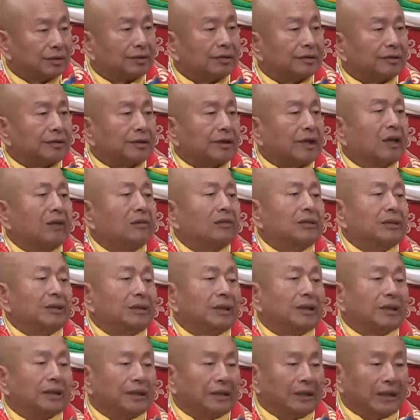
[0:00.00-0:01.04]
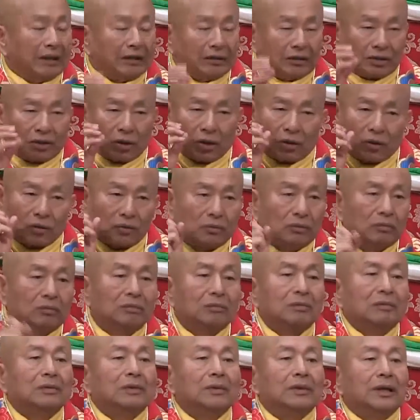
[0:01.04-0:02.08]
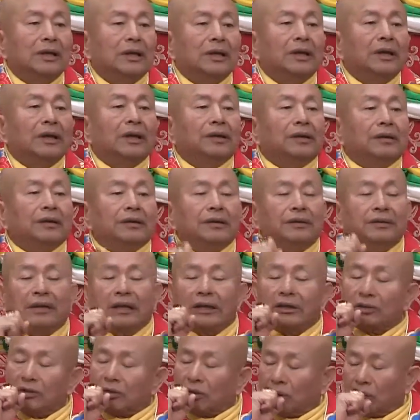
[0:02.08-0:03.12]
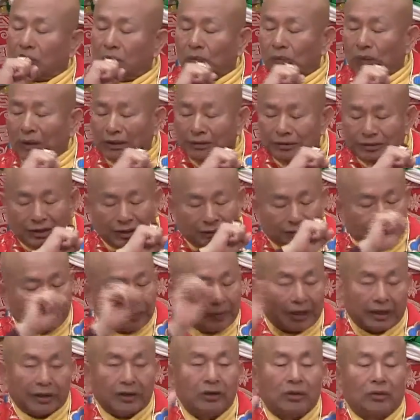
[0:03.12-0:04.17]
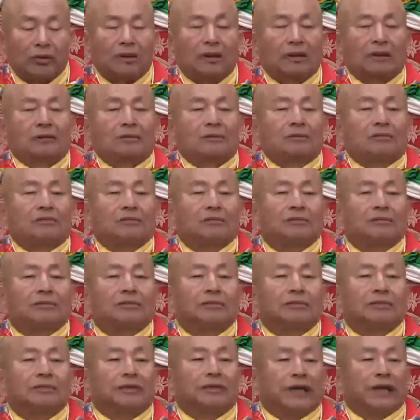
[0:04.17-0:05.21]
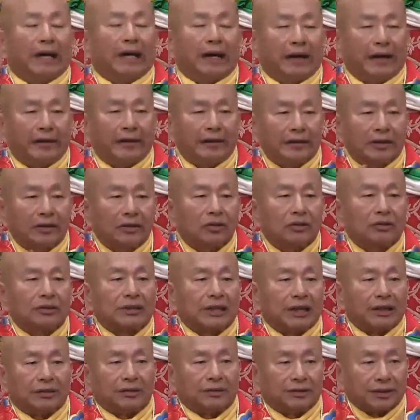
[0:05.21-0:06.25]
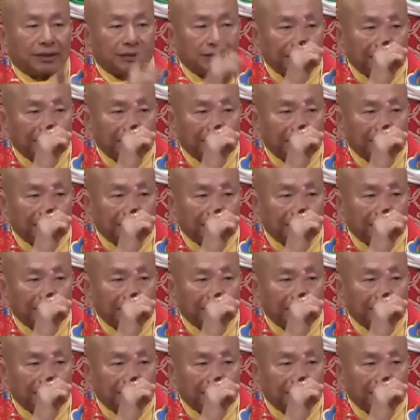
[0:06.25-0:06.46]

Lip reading: And how to stop the desire is by the power of your mind.